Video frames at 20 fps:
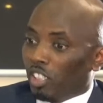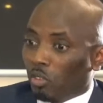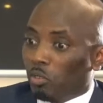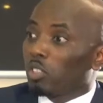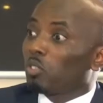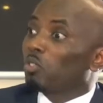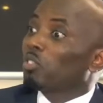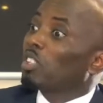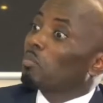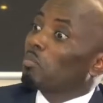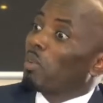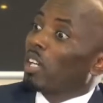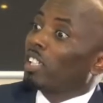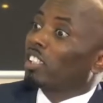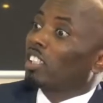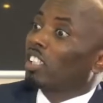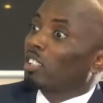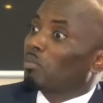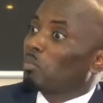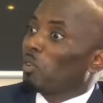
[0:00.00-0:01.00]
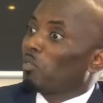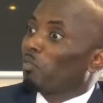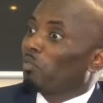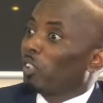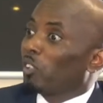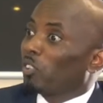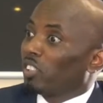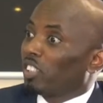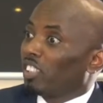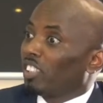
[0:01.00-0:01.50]
and they went to the basketball
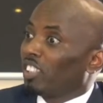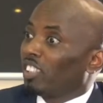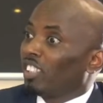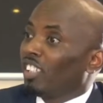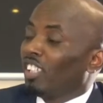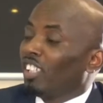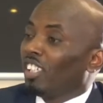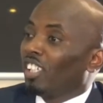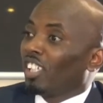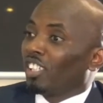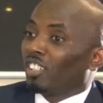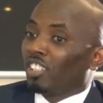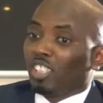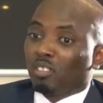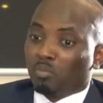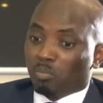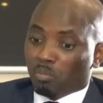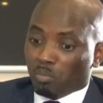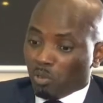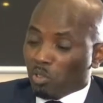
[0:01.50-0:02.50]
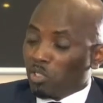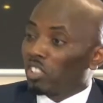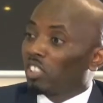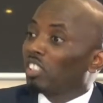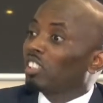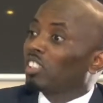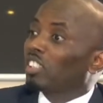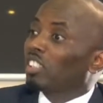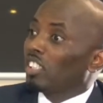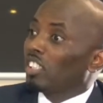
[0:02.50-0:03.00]
field, and then brought these